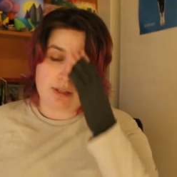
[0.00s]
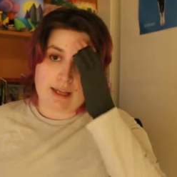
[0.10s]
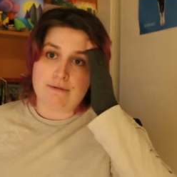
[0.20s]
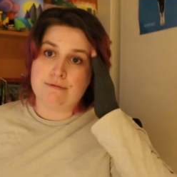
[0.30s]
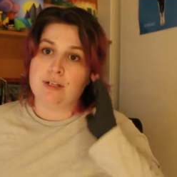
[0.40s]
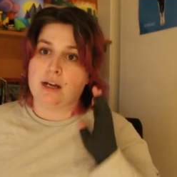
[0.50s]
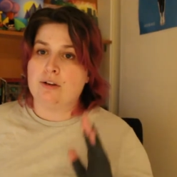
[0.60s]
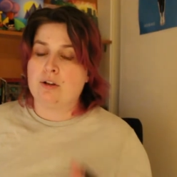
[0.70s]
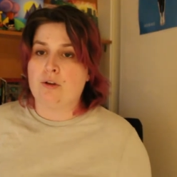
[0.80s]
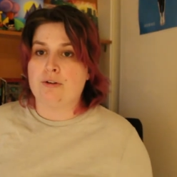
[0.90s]
They've
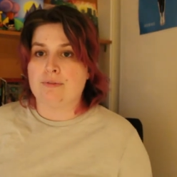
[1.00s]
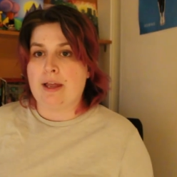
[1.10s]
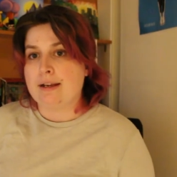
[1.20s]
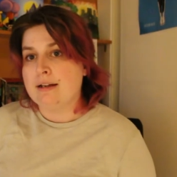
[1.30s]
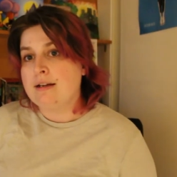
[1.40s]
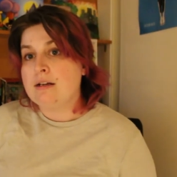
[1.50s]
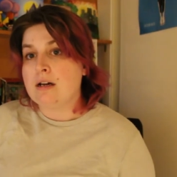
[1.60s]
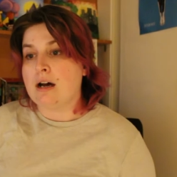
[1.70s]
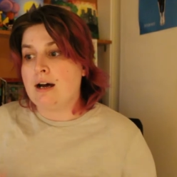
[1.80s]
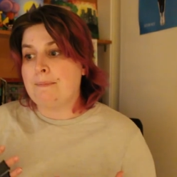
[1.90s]
done a lot of like
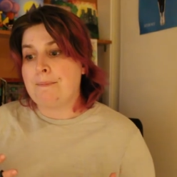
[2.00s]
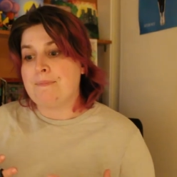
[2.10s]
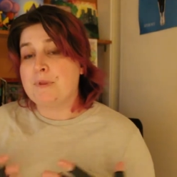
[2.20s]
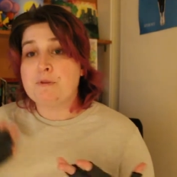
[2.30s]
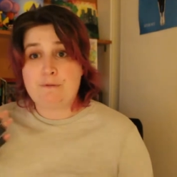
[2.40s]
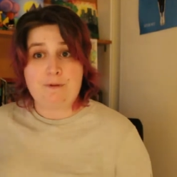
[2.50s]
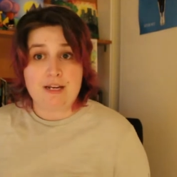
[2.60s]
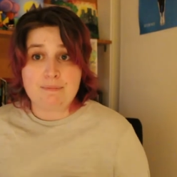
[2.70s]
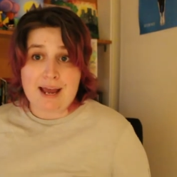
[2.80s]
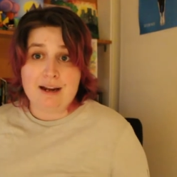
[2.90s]
um,
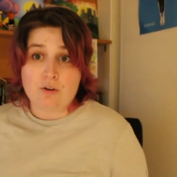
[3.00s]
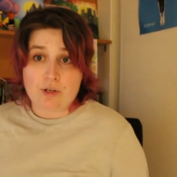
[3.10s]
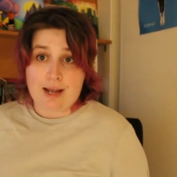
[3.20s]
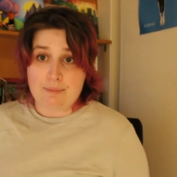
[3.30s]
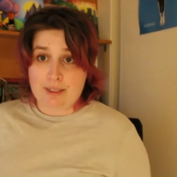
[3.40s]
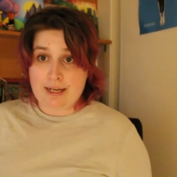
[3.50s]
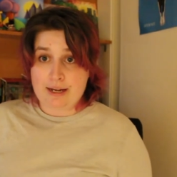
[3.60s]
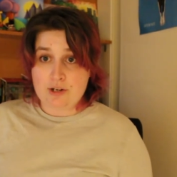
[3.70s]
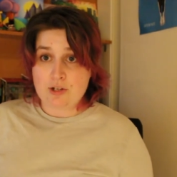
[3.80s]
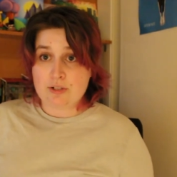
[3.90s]
feedback on
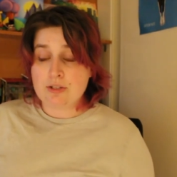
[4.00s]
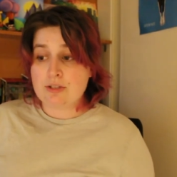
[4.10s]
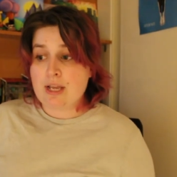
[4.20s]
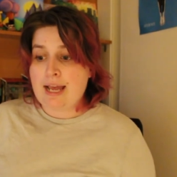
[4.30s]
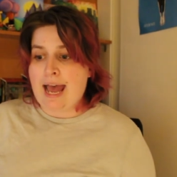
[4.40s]
applications,